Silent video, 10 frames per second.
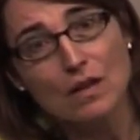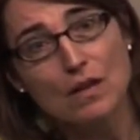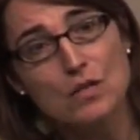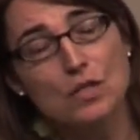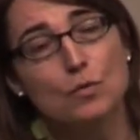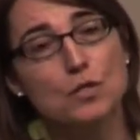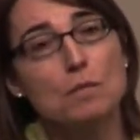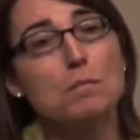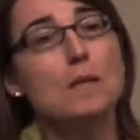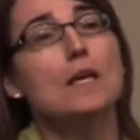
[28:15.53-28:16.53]
So to
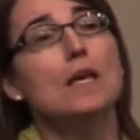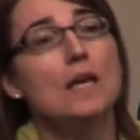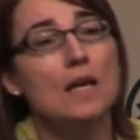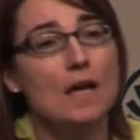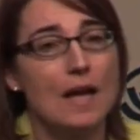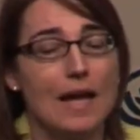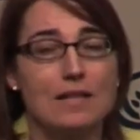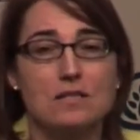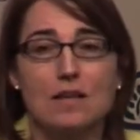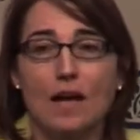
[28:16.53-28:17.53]
me,
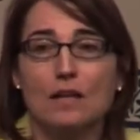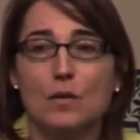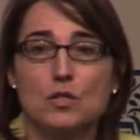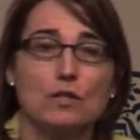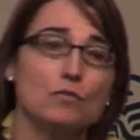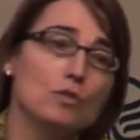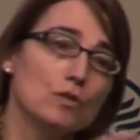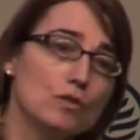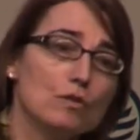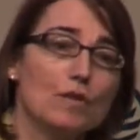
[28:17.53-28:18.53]
it's not a question of do
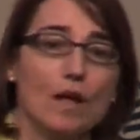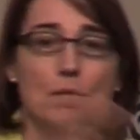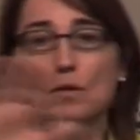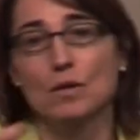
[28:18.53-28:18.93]
you do development or